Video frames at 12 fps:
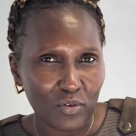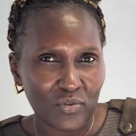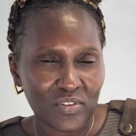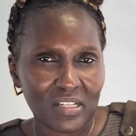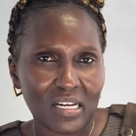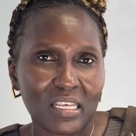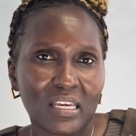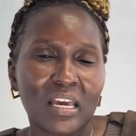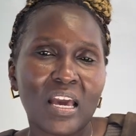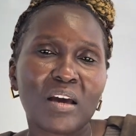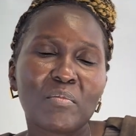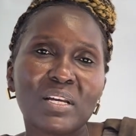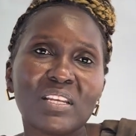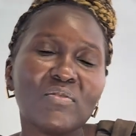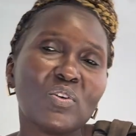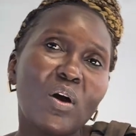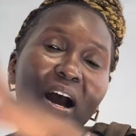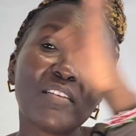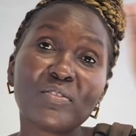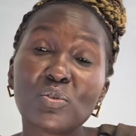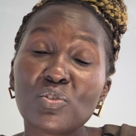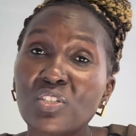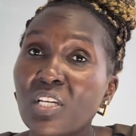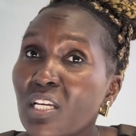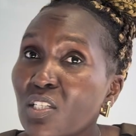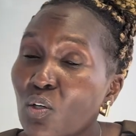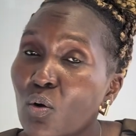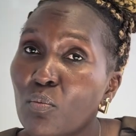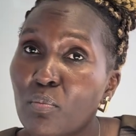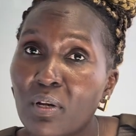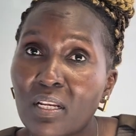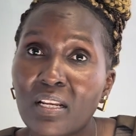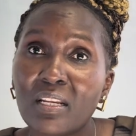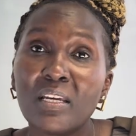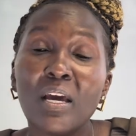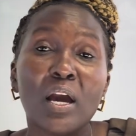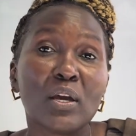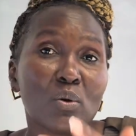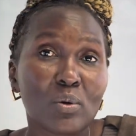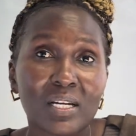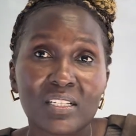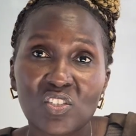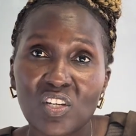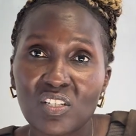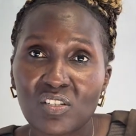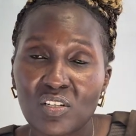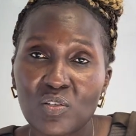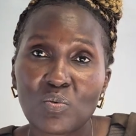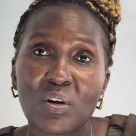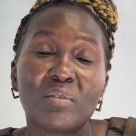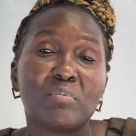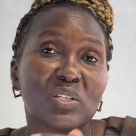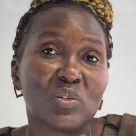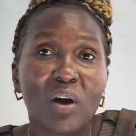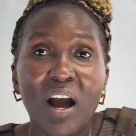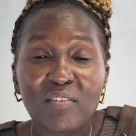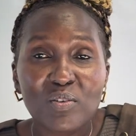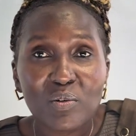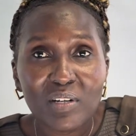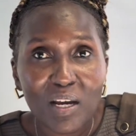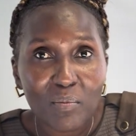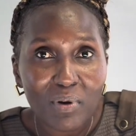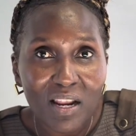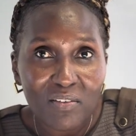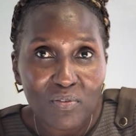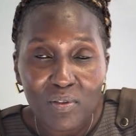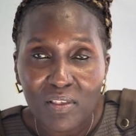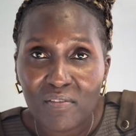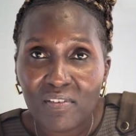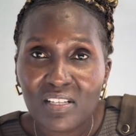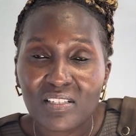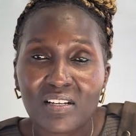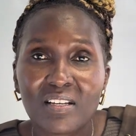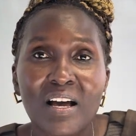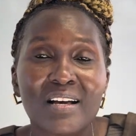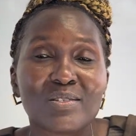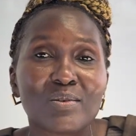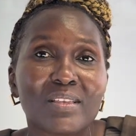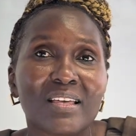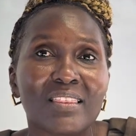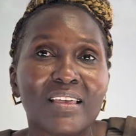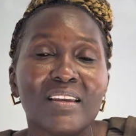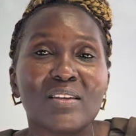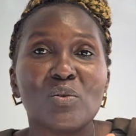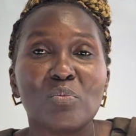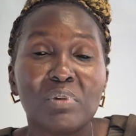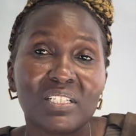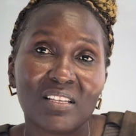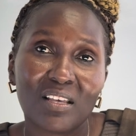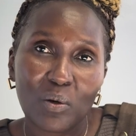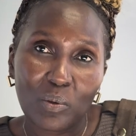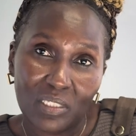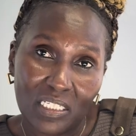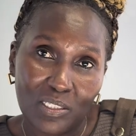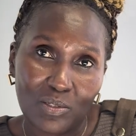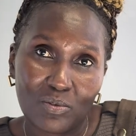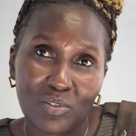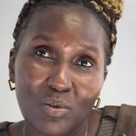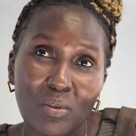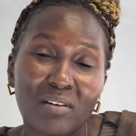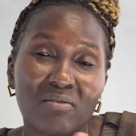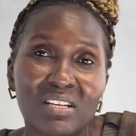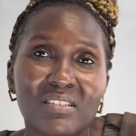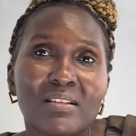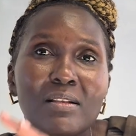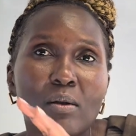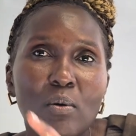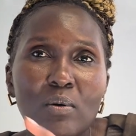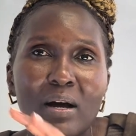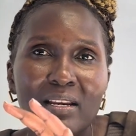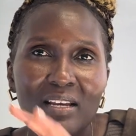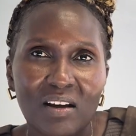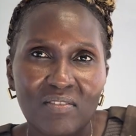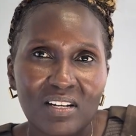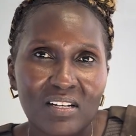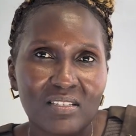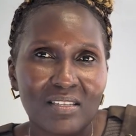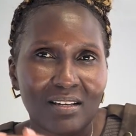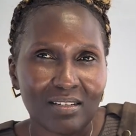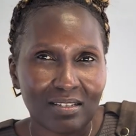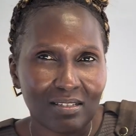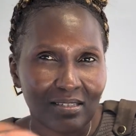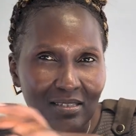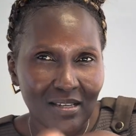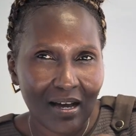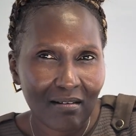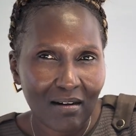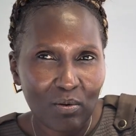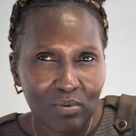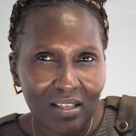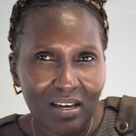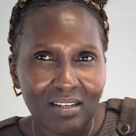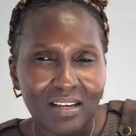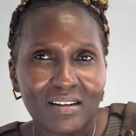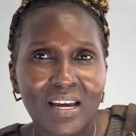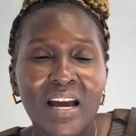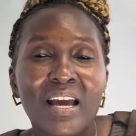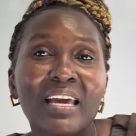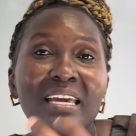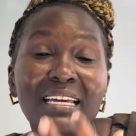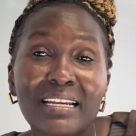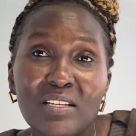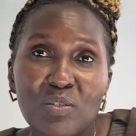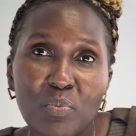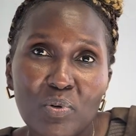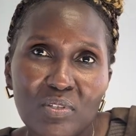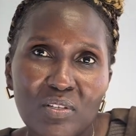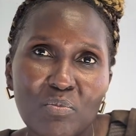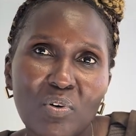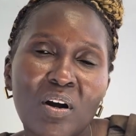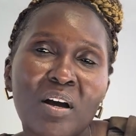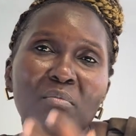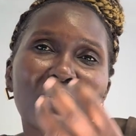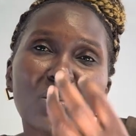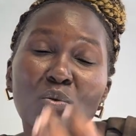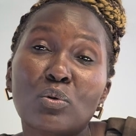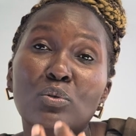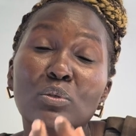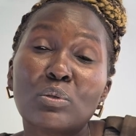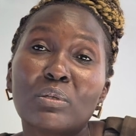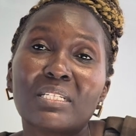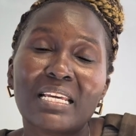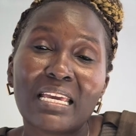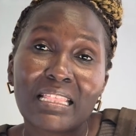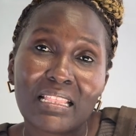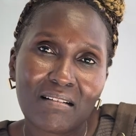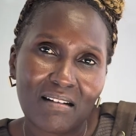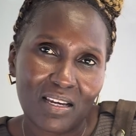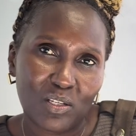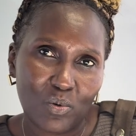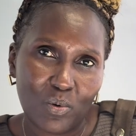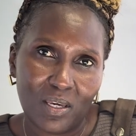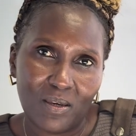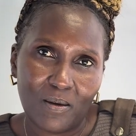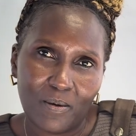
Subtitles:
study. But if you have to change completely, you can change as well, but you have to reapply for the visa so that then you meet the conditions. So there is law and governance that is around that area. It is possible, but you got to do it in the right way.